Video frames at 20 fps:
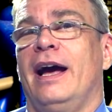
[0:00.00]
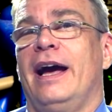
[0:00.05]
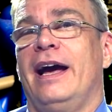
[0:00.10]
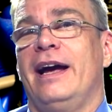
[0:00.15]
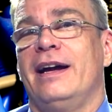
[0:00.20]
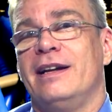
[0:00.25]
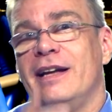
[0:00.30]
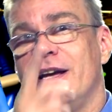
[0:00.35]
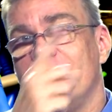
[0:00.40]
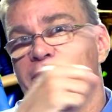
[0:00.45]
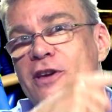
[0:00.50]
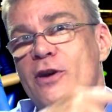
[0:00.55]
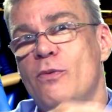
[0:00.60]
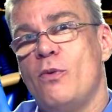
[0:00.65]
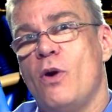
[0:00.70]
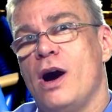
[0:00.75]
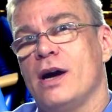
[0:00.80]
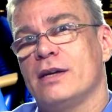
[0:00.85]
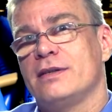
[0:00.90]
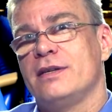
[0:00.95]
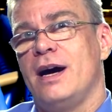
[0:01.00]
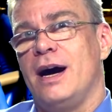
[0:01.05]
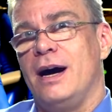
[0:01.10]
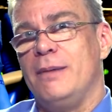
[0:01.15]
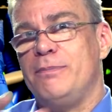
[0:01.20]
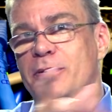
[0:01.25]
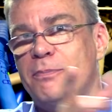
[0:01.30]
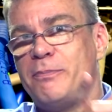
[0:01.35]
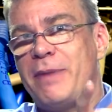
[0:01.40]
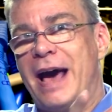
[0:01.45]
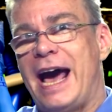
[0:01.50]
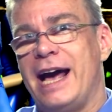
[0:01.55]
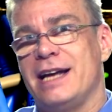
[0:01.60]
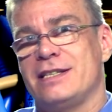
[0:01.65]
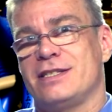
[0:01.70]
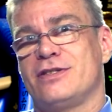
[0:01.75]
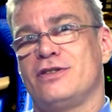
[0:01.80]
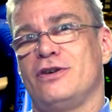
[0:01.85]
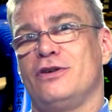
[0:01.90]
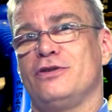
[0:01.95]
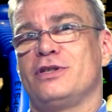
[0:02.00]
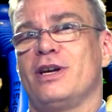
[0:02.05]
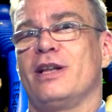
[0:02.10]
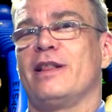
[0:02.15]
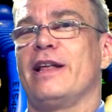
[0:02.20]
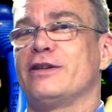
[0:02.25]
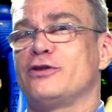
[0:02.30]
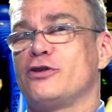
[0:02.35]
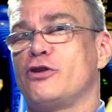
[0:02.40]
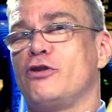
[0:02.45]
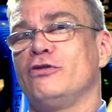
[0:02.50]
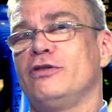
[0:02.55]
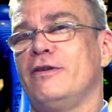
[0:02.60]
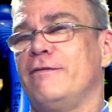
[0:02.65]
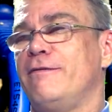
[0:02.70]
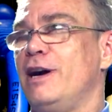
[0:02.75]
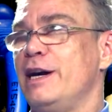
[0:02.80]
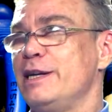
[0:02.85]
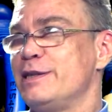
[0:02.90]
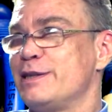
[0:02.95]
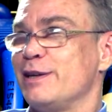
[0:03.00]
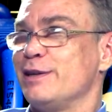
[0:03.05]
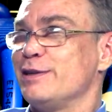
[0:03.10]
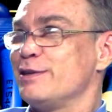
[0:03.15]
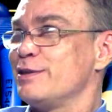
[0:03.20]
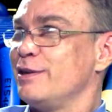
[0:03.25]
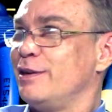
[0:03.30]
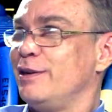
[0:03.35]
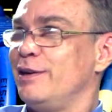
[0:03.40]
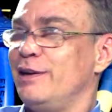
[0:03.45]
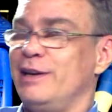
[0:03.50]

And if he walked up past those electrical devices,